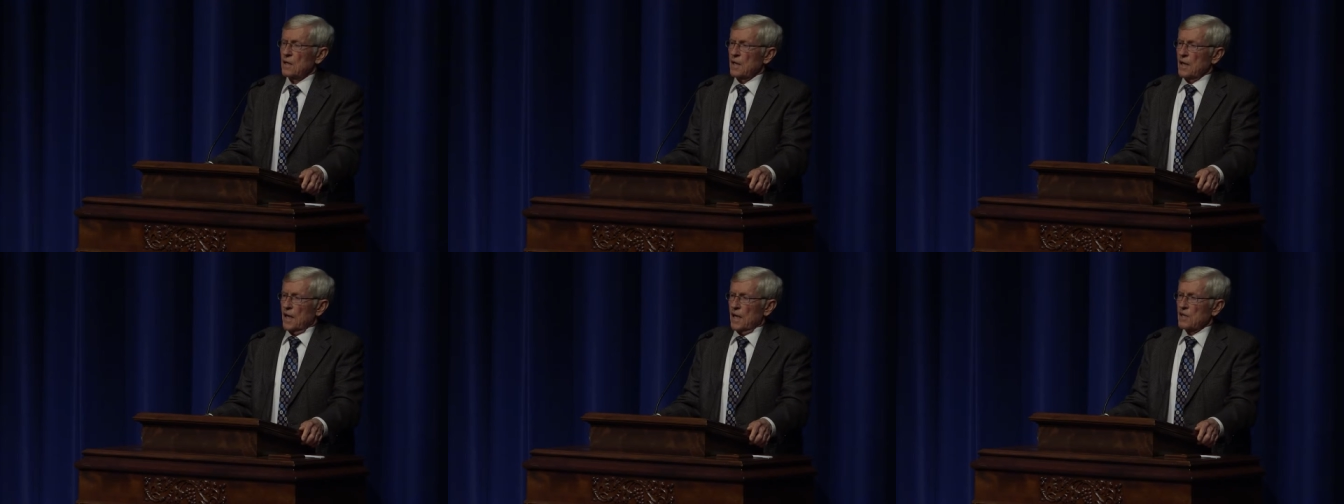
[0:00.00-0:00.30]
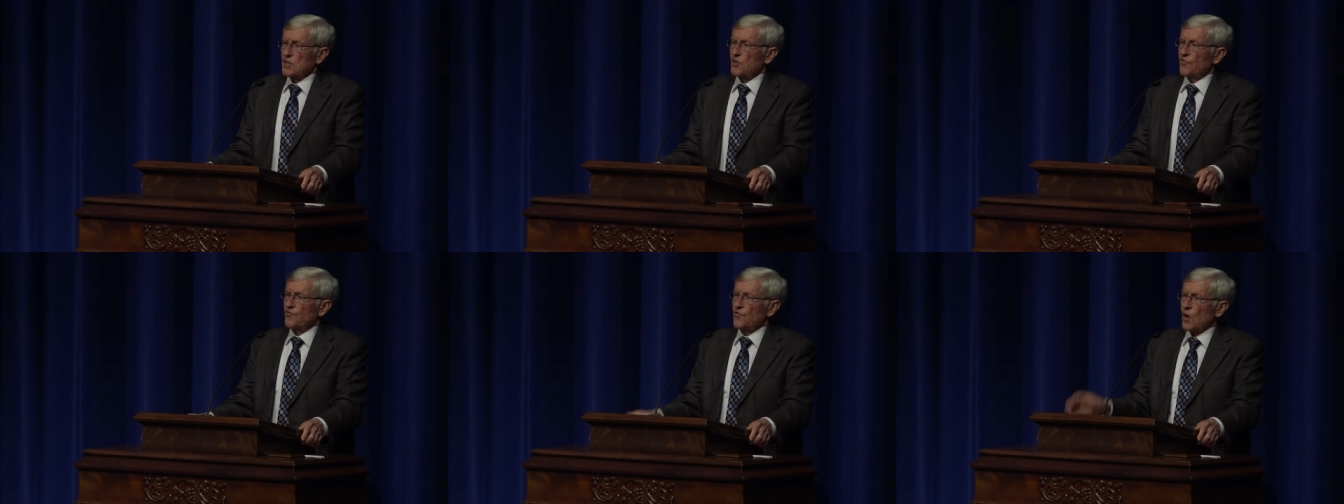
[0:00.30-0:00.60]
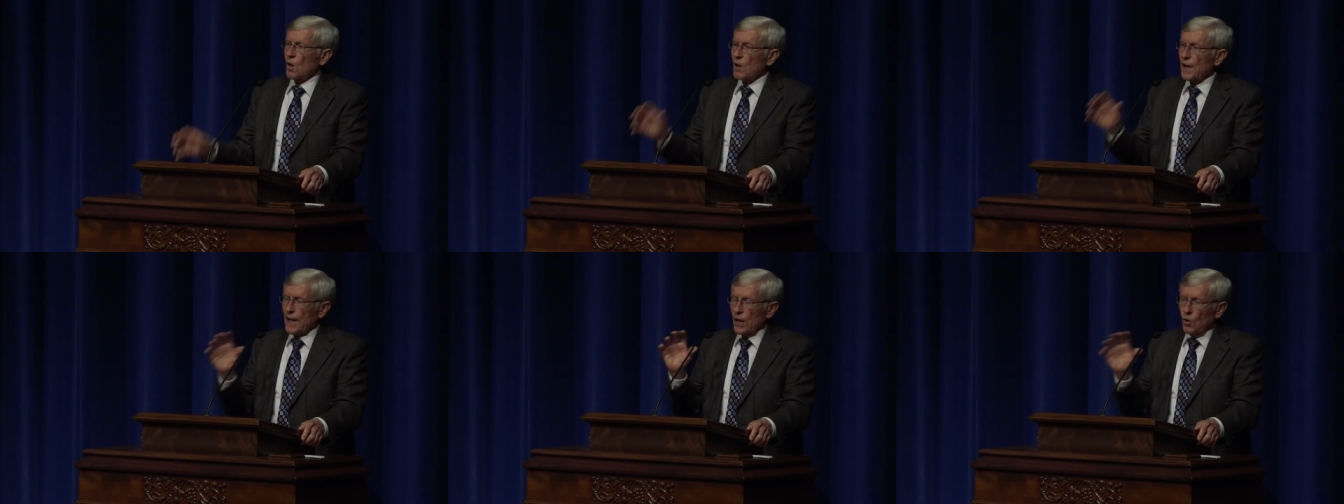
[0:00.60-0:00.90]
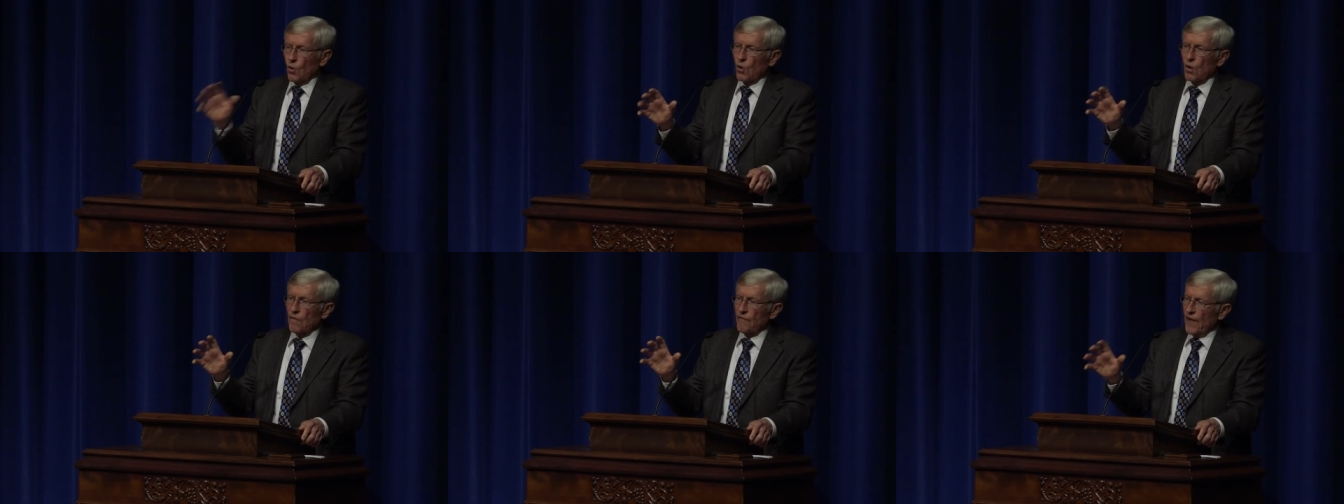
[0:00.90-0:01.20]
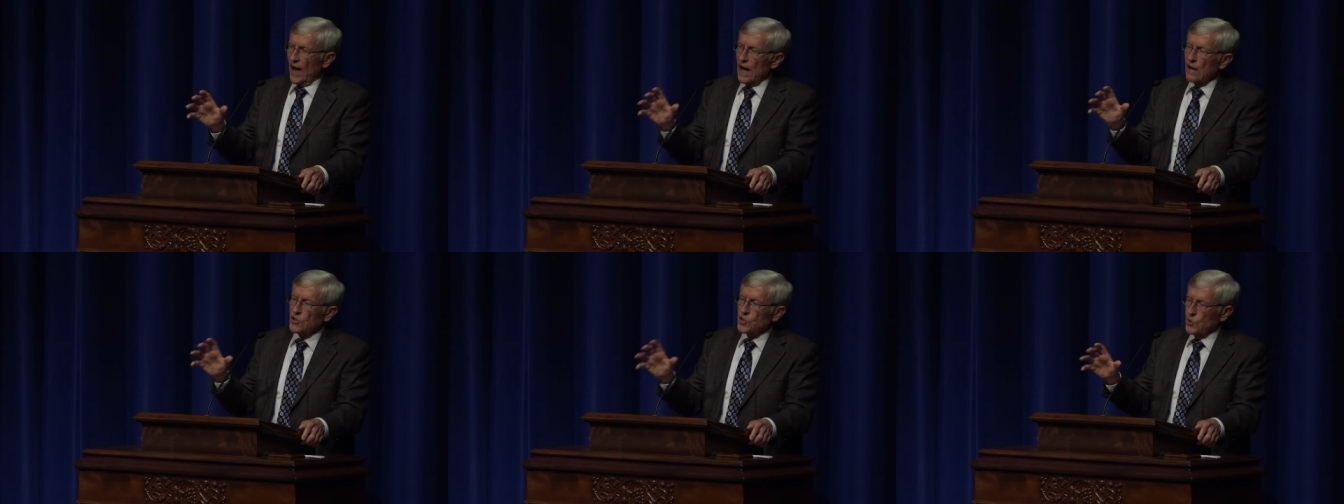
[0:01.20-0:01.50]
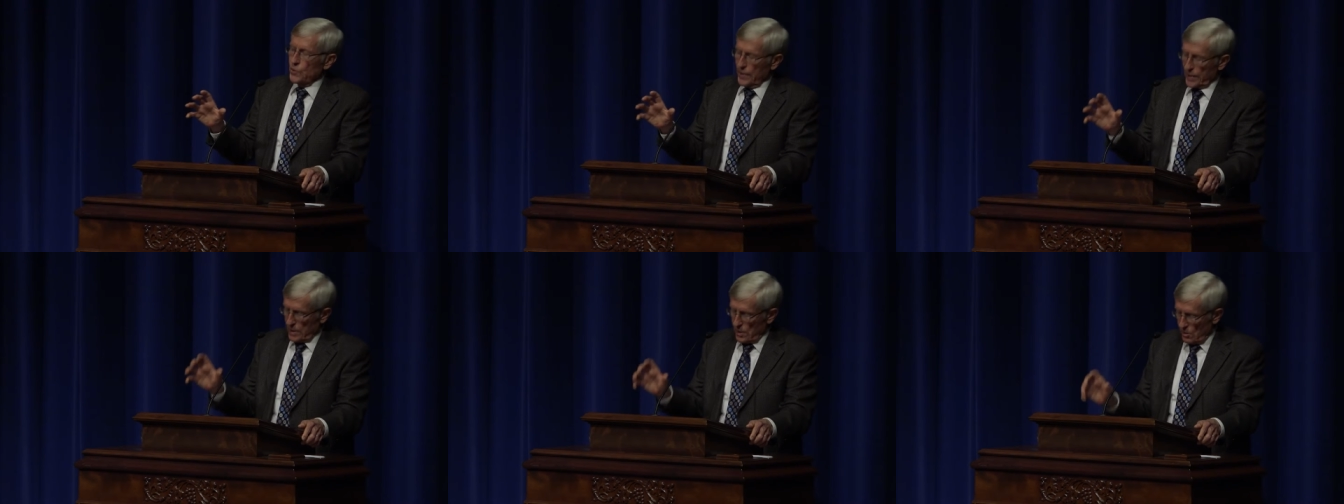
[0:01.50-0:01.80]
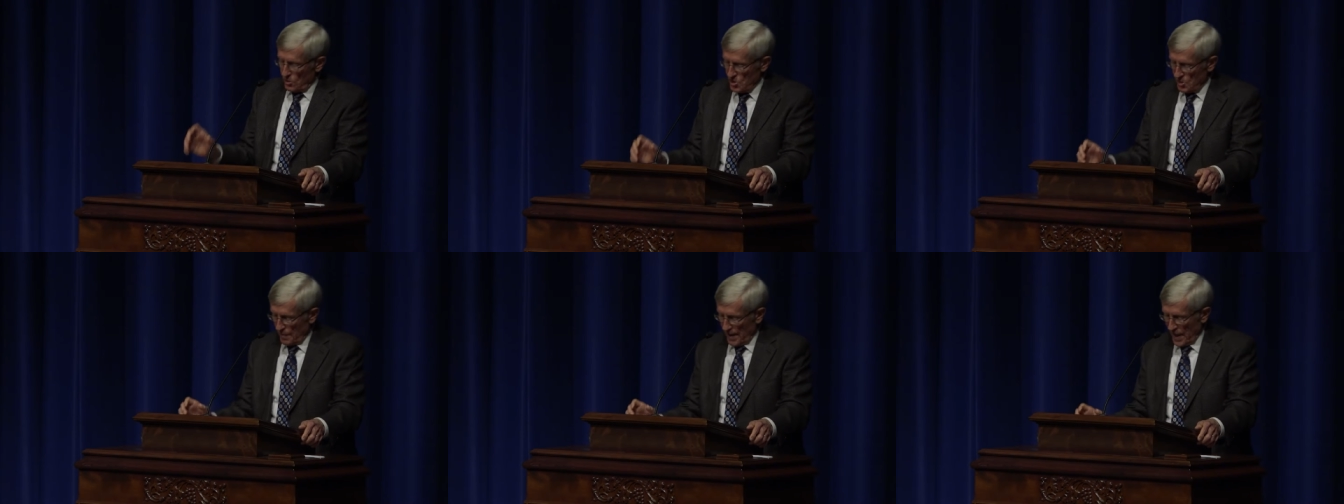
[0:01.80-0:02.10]
At its very core value, it
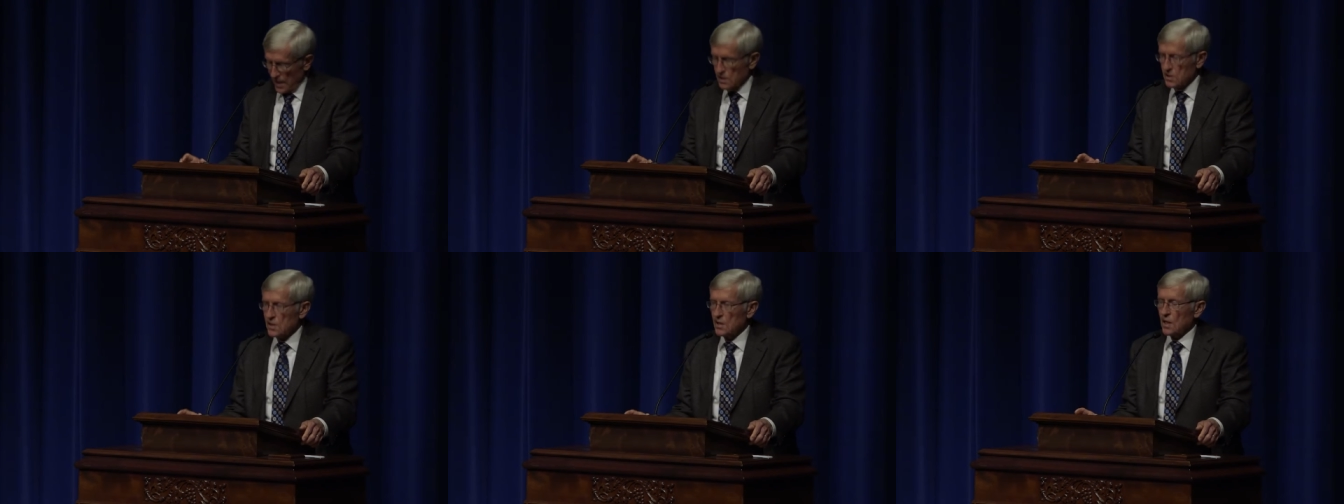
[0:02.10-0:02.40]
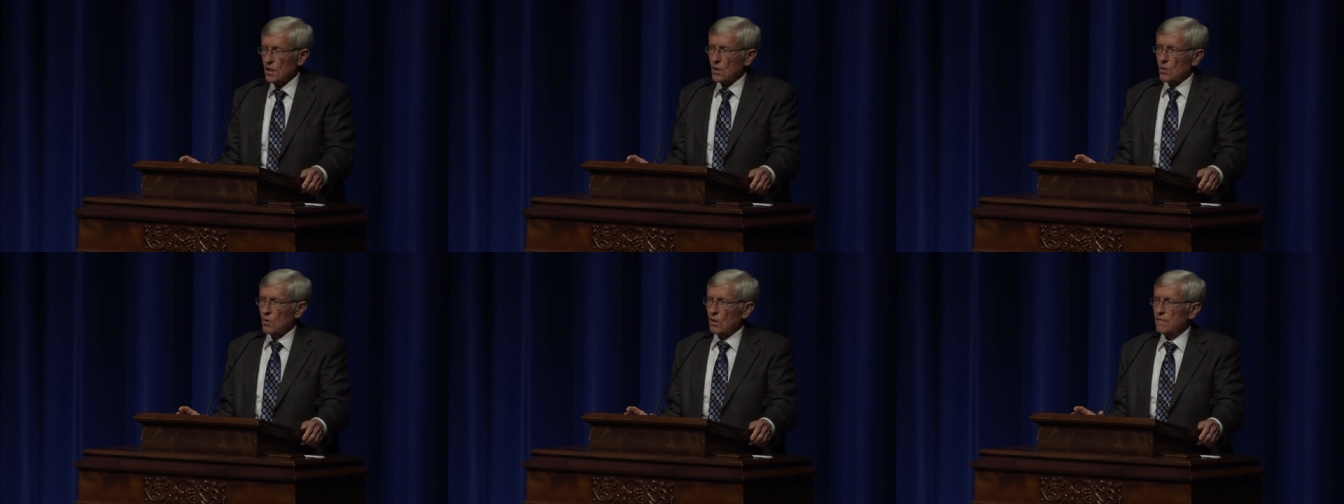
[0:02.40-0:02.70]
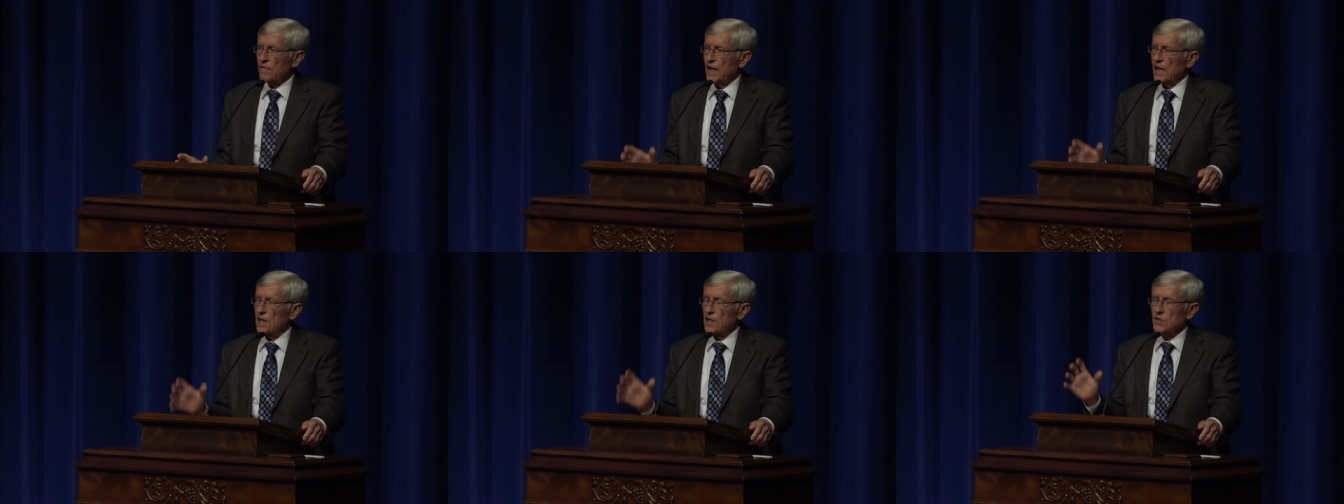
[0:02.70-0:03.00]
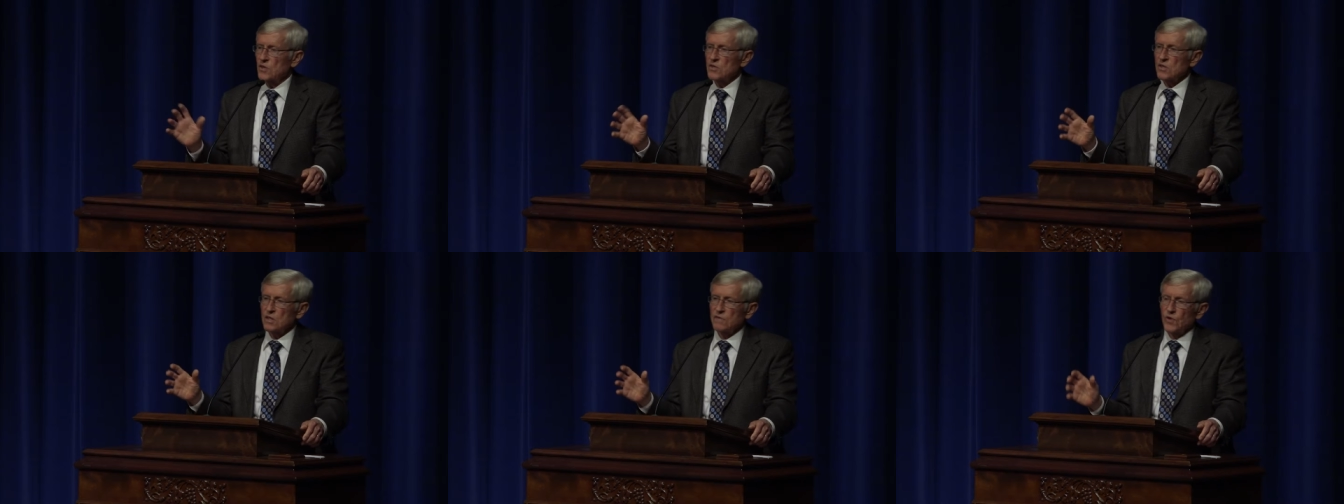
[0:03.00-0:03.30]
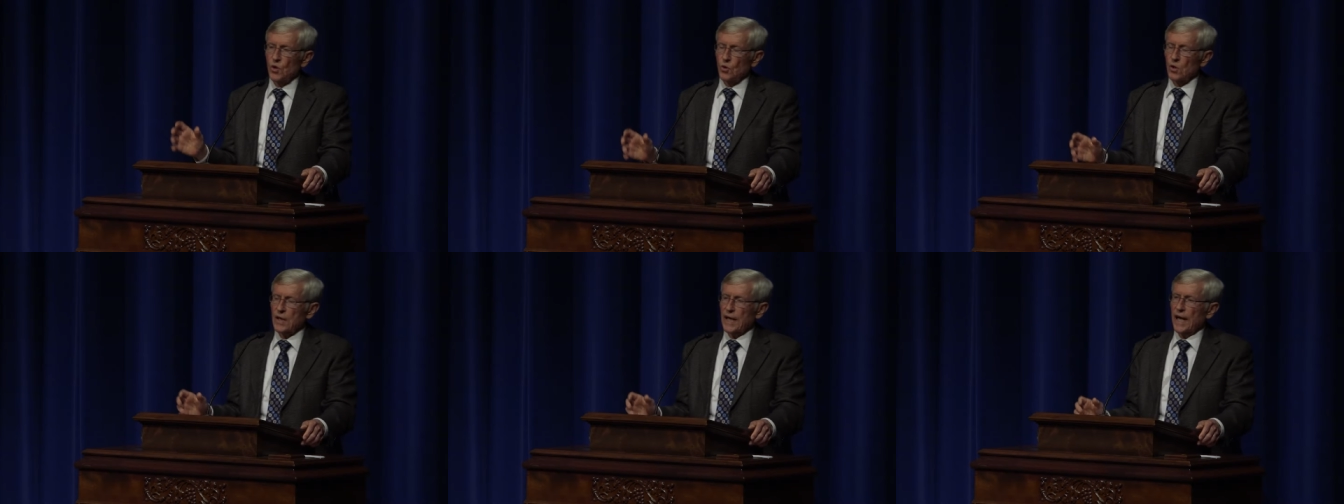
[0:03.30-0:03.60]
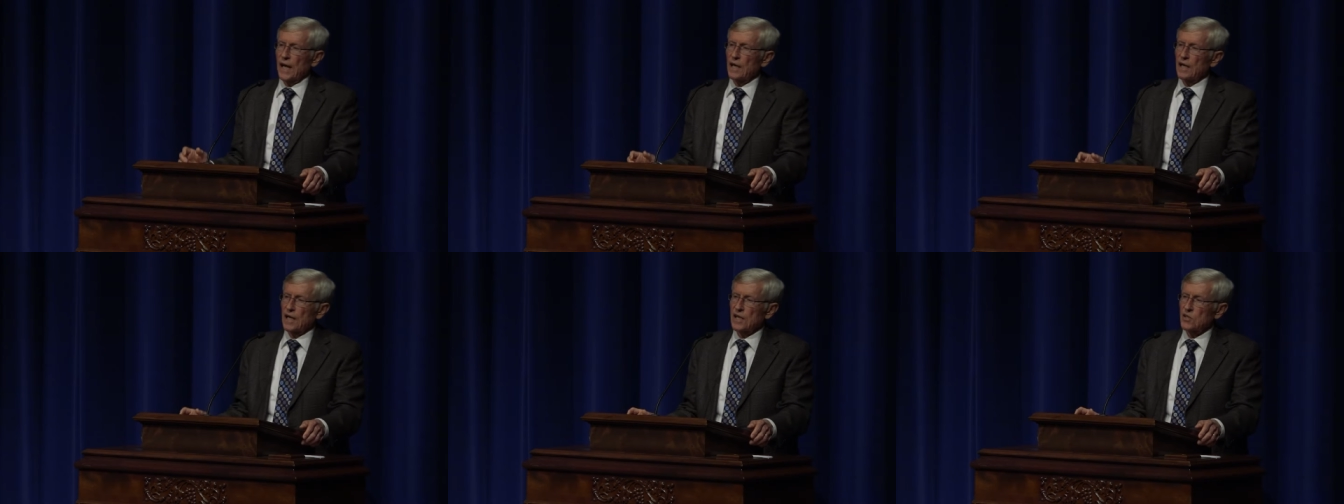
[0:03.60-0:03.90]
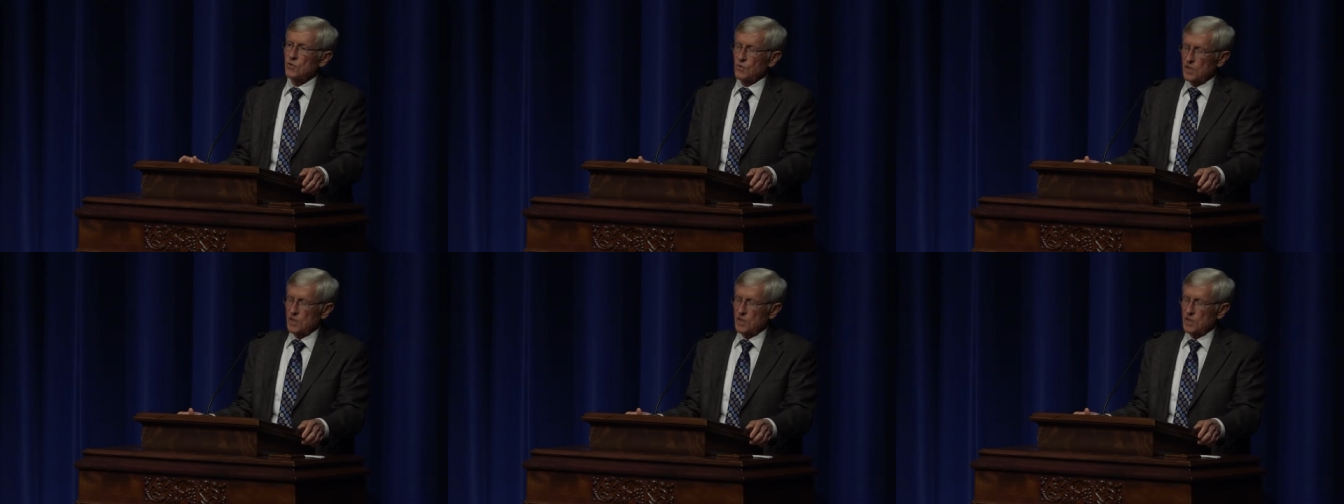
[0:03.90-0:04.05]
goes back to the core values of organics,